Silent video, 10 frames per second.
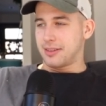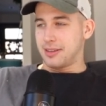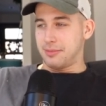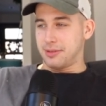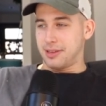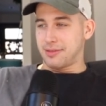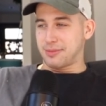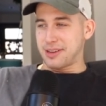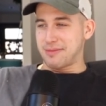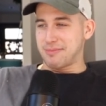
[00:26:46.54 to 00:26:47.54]
Can you believe
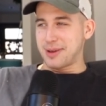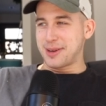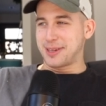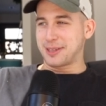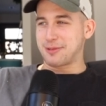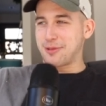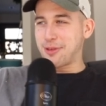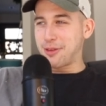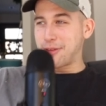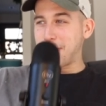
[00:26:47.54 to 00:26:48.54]
I'm getting paid an extra
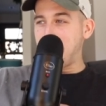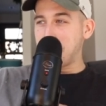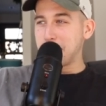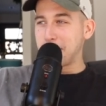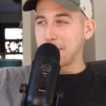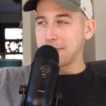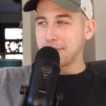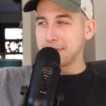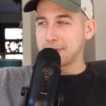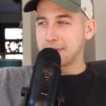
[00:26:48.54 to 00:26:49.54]
thou a month
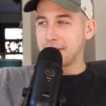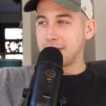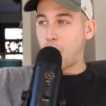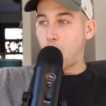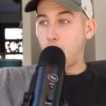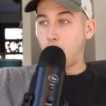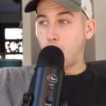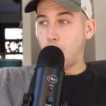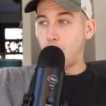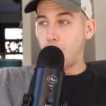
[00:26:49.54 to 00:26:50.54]
for this kid?
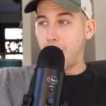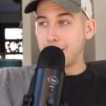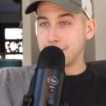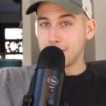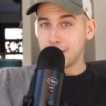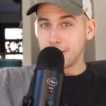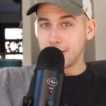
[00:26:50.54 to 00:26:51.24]
What?